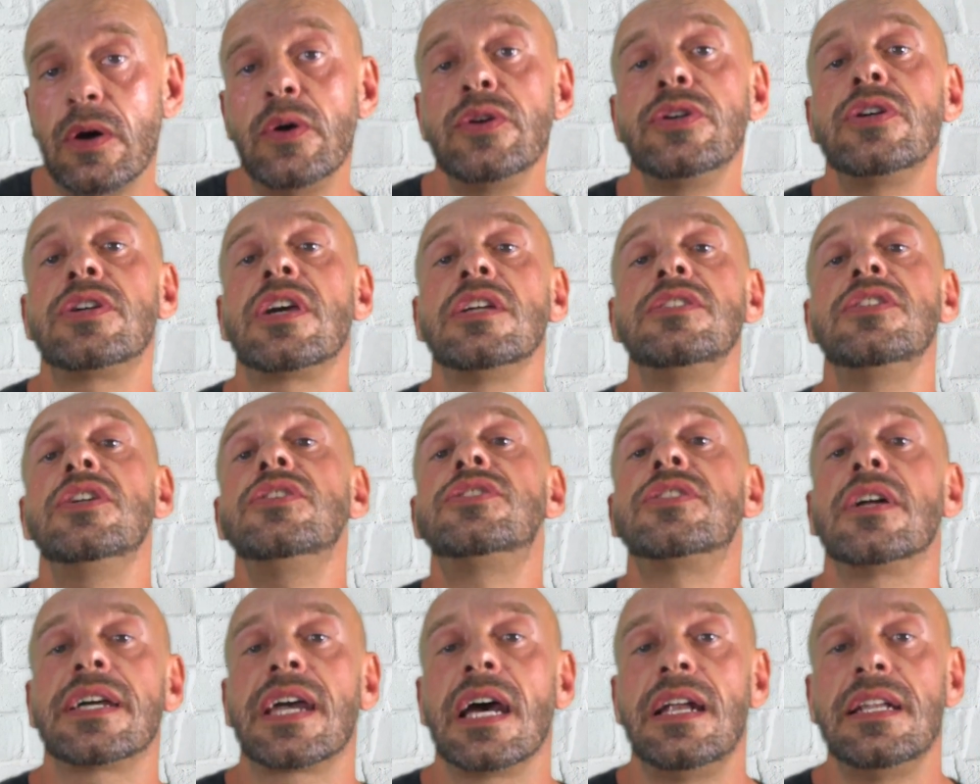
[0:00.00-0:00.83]
Or you can
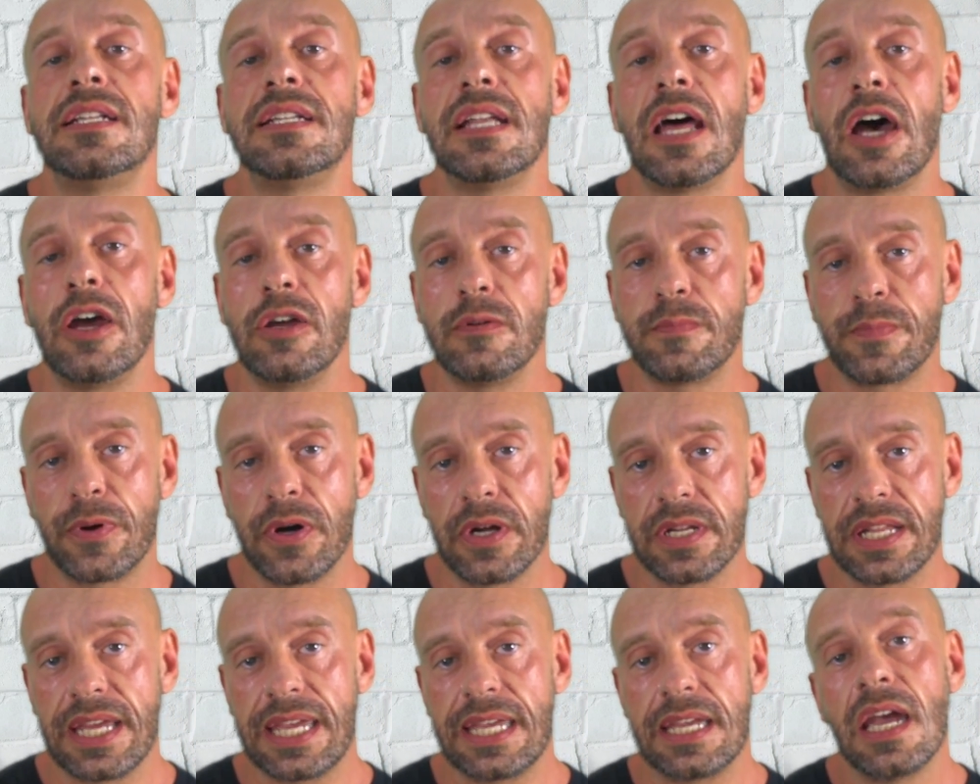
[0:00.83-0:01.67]
use like a low
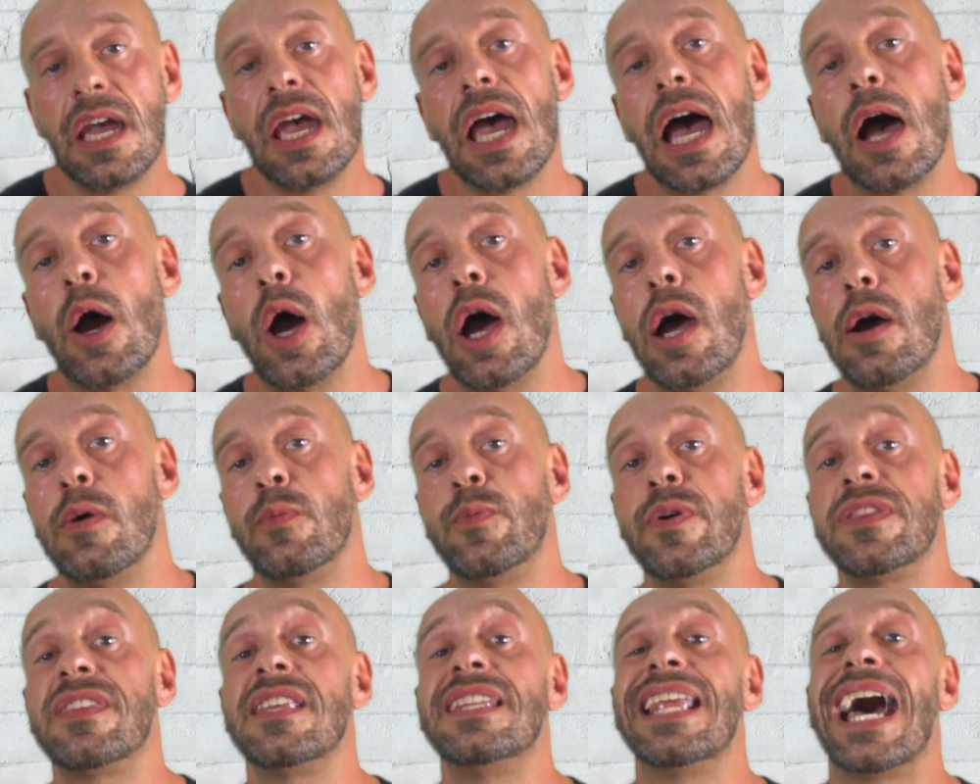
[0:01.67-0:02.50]
pulley
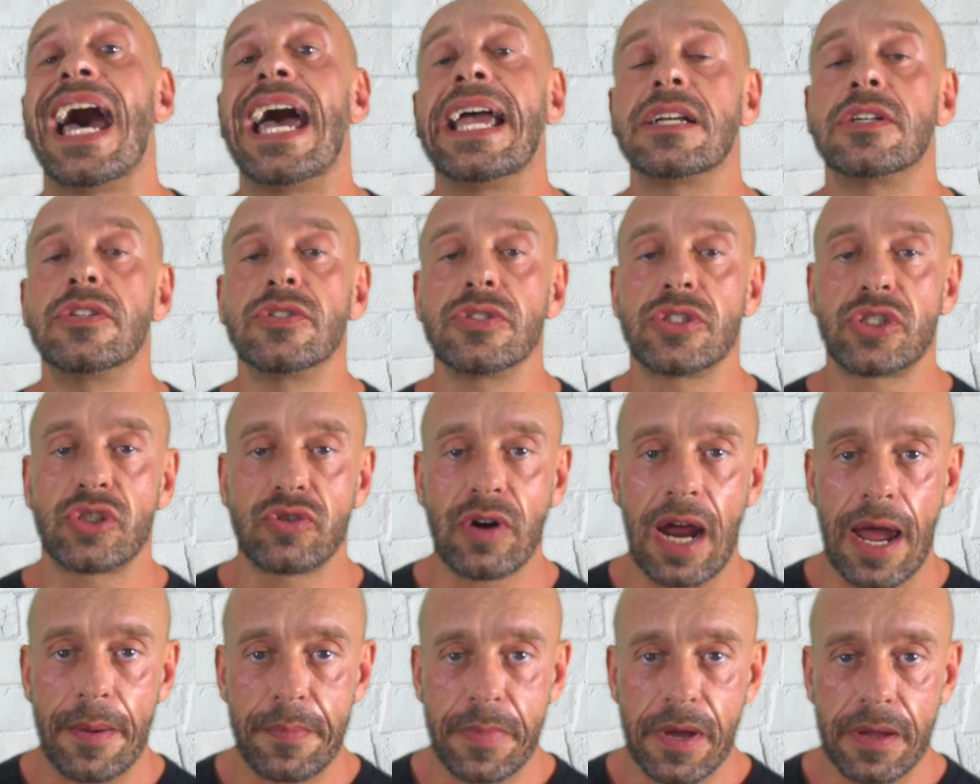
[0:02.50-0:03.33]
with an ankle
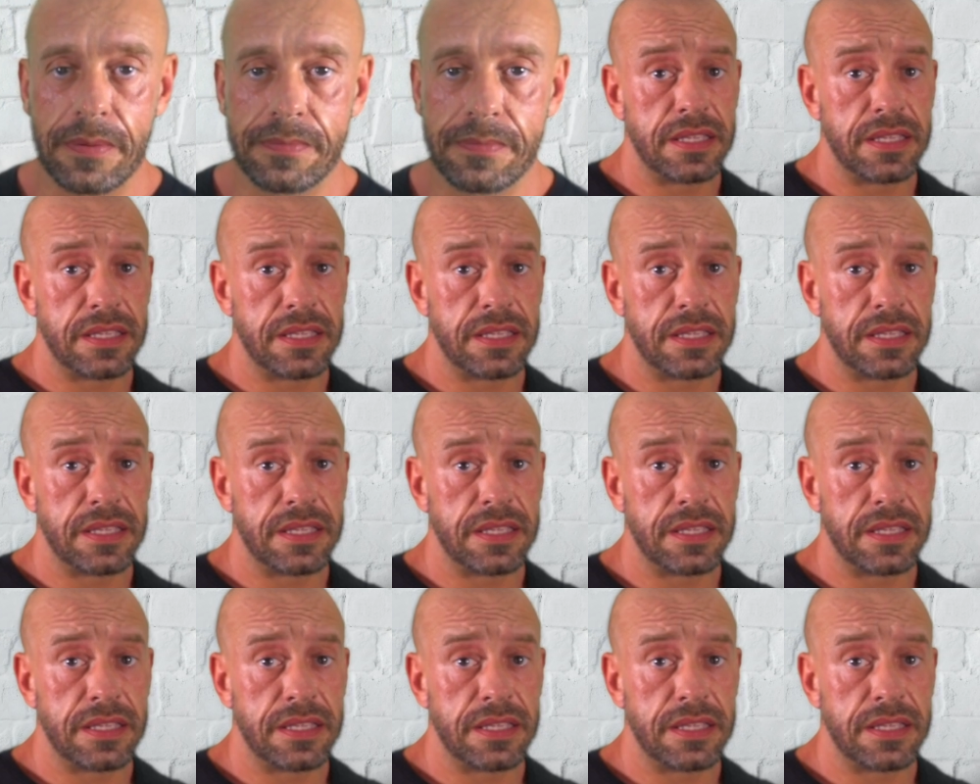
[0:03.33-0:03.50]
strap.